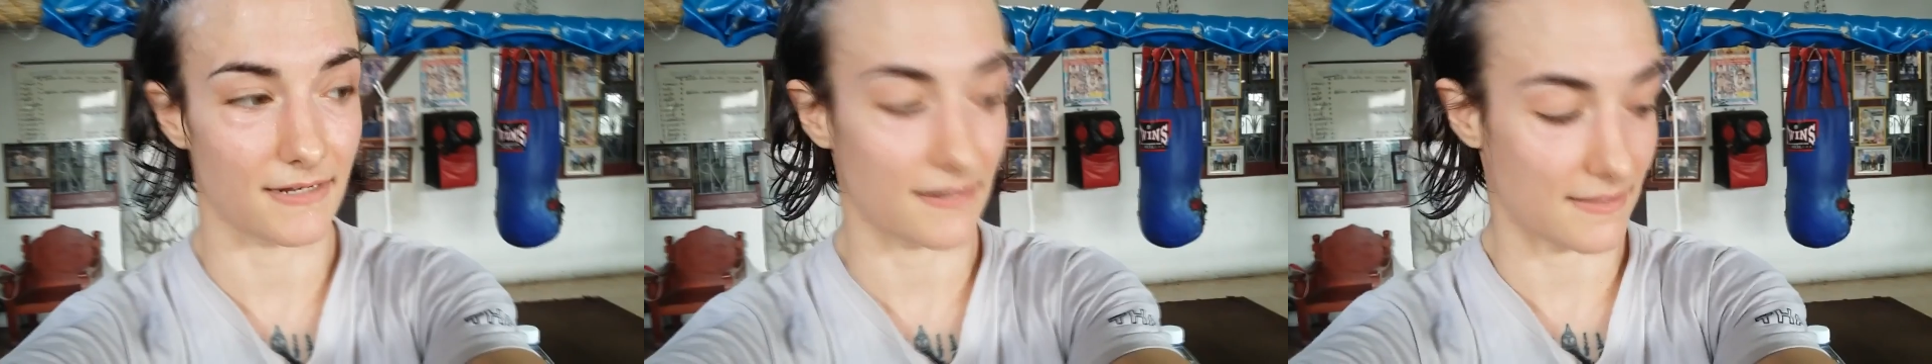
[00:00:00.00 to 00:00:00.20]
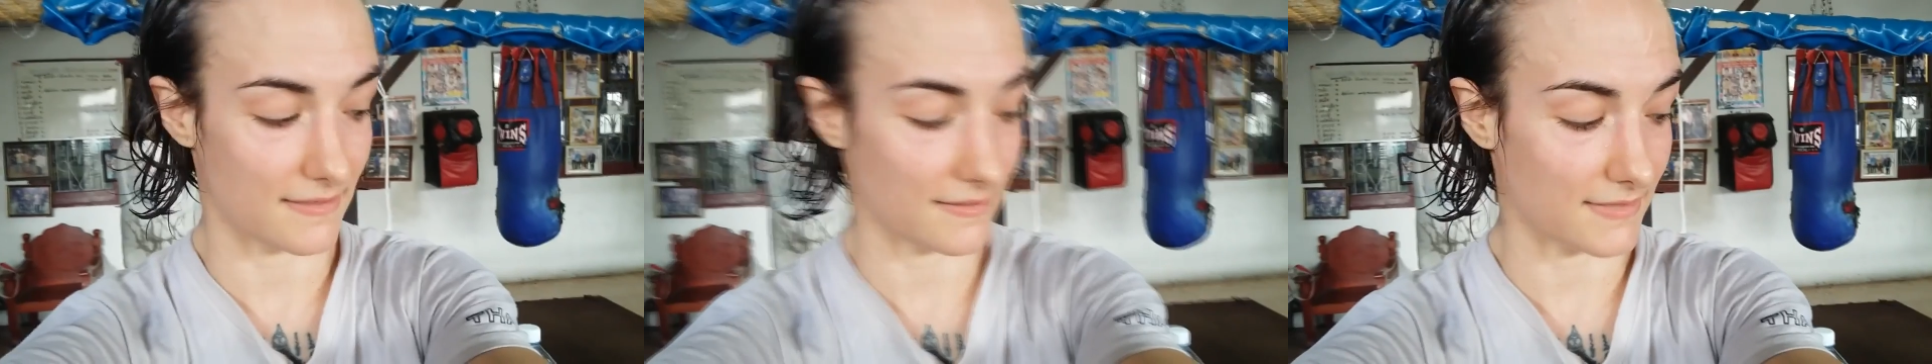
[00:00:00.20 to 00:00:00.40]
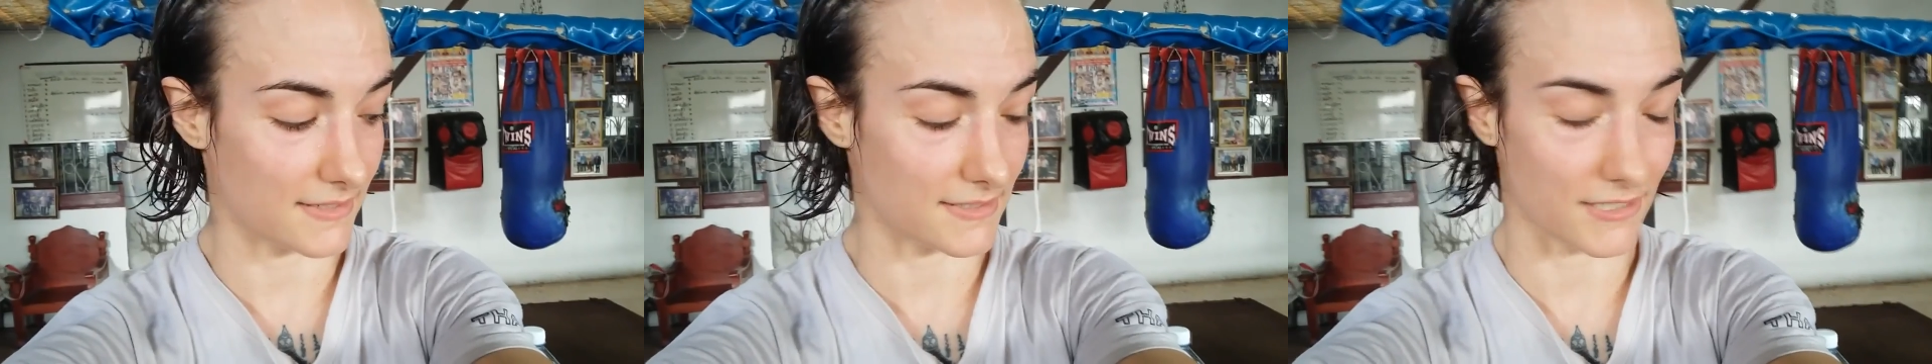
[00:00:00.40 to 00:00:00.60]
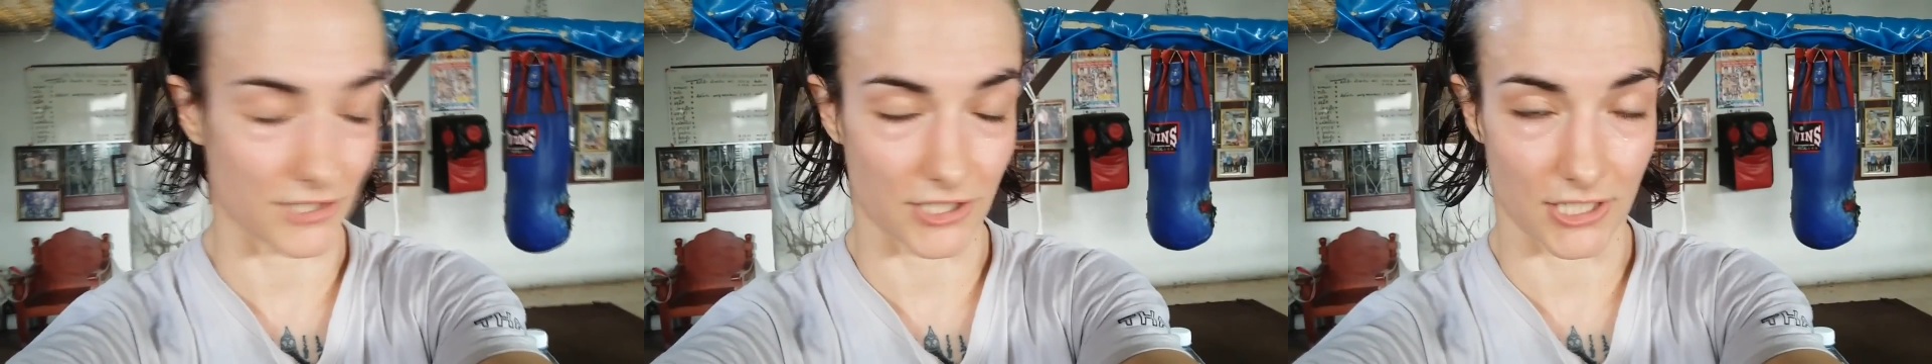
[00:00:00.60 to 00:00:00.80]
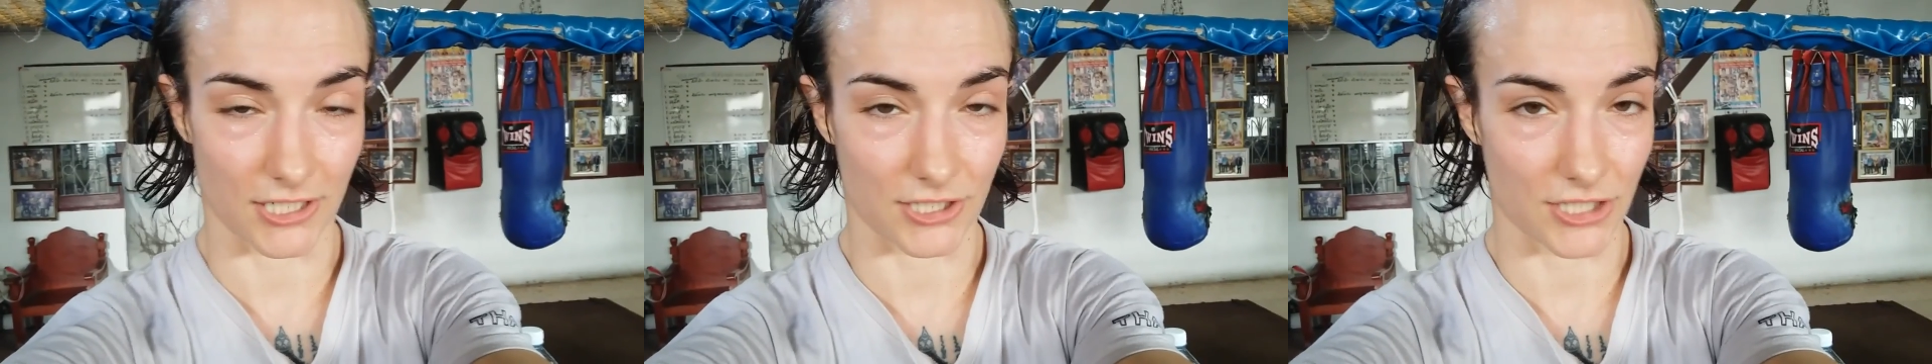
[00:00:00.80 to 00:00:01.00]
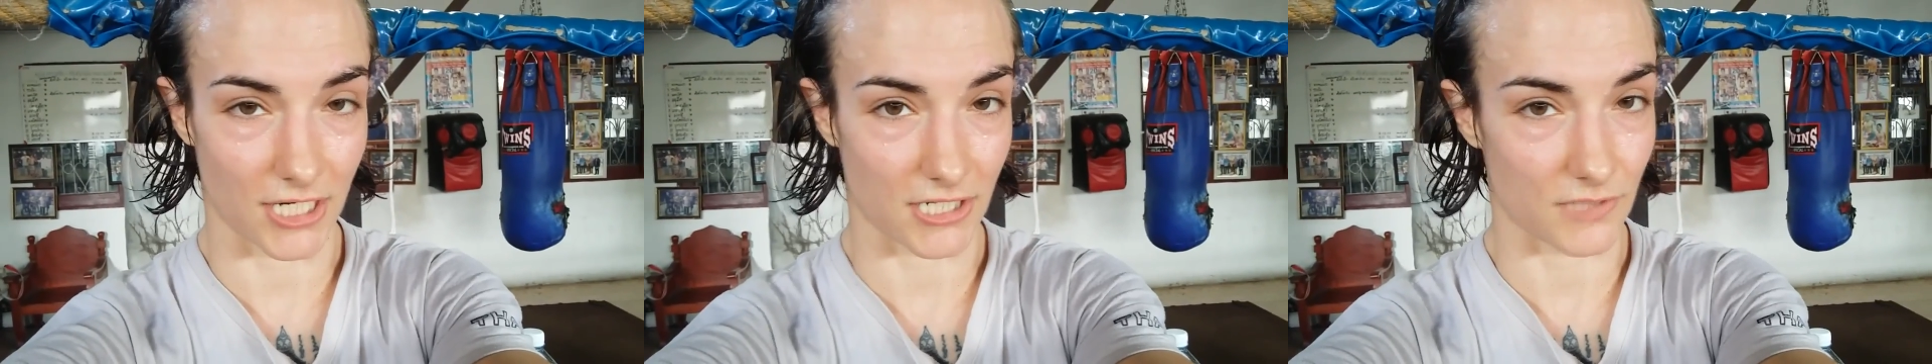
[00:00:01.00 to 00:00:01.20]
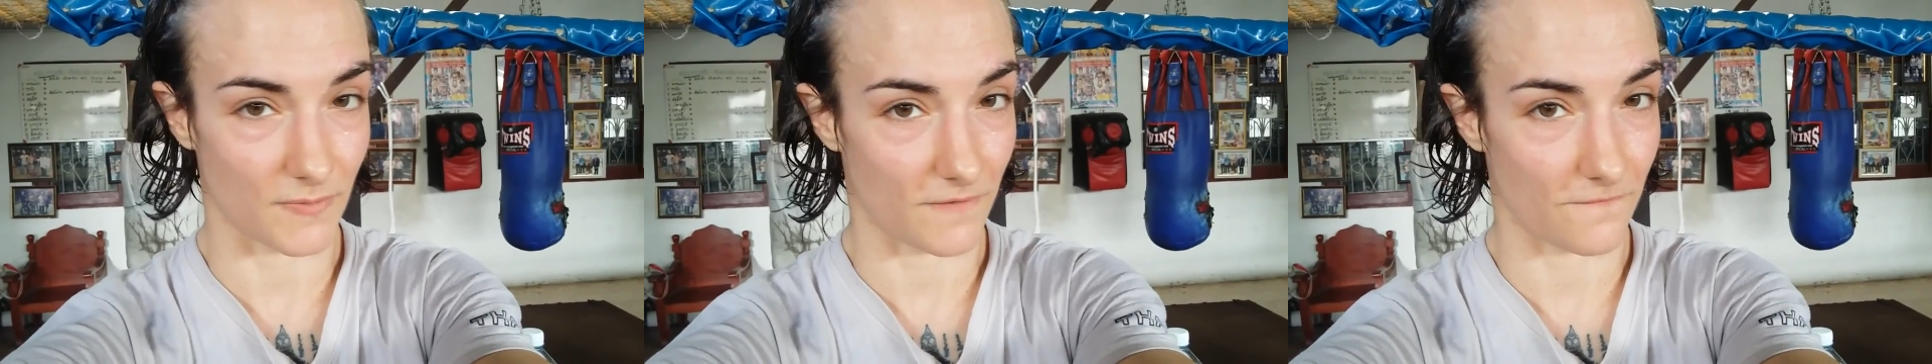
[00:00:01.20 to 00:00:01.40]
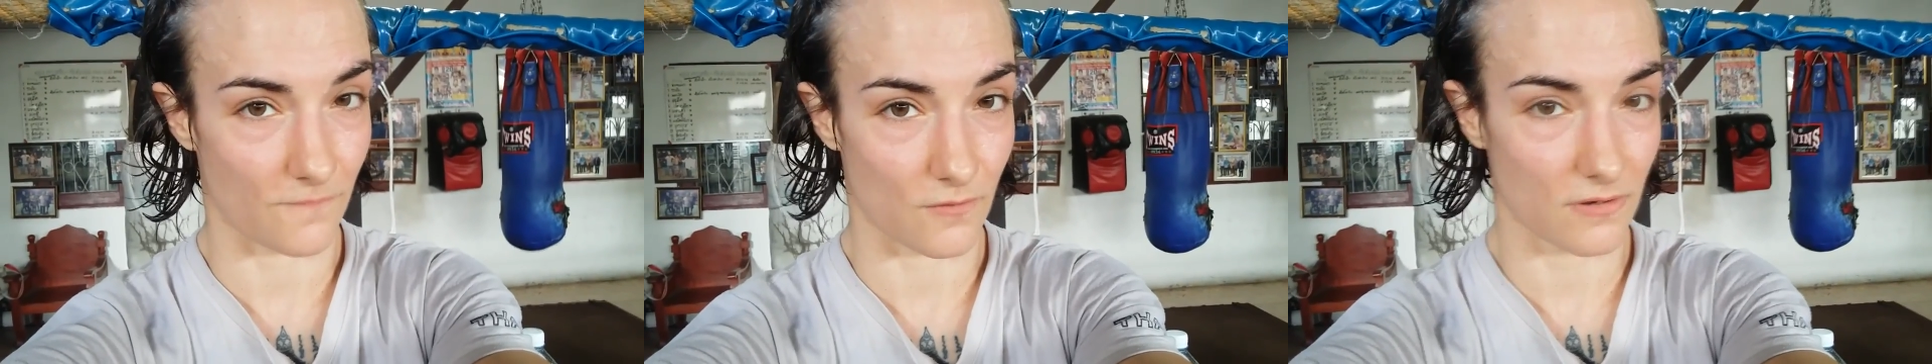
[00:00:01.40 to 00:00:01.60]
and I think that's actually going to change my
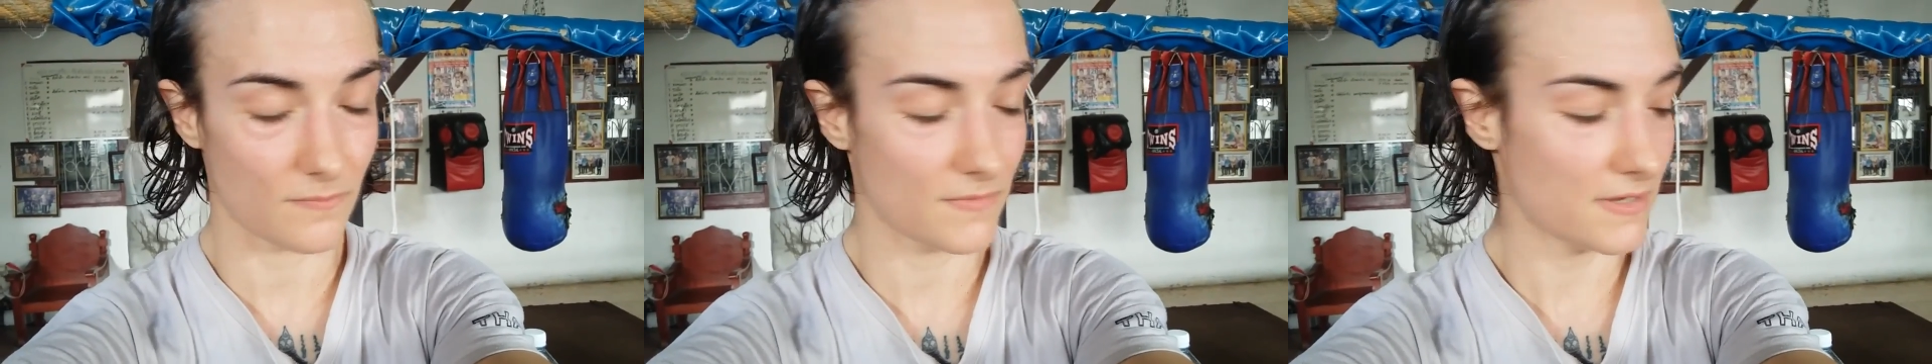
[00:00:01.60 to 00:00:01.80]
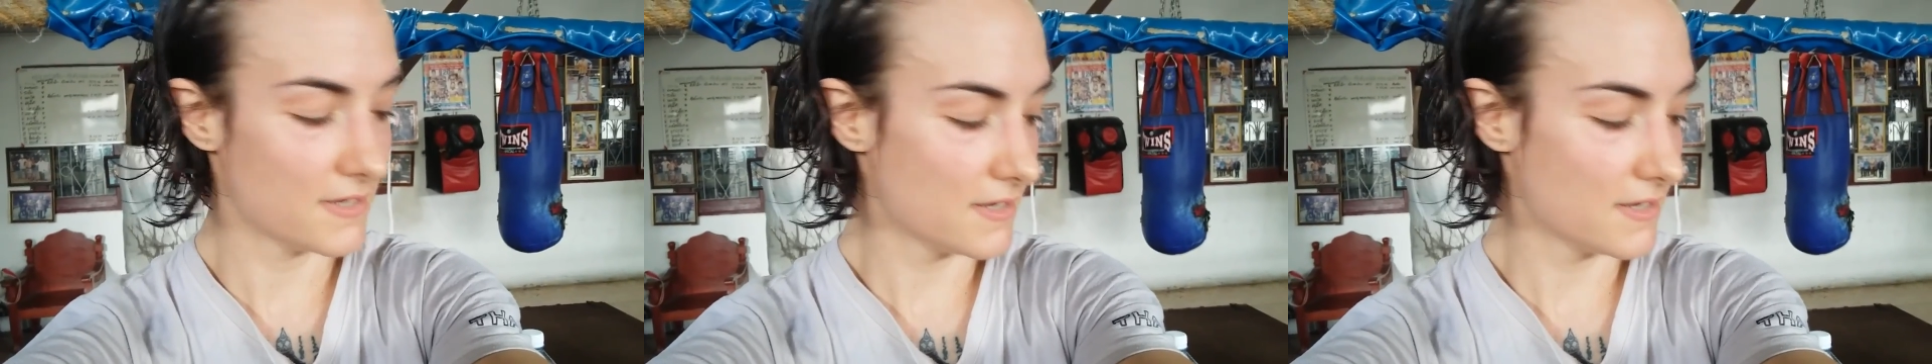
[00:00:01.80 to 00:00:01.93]
form.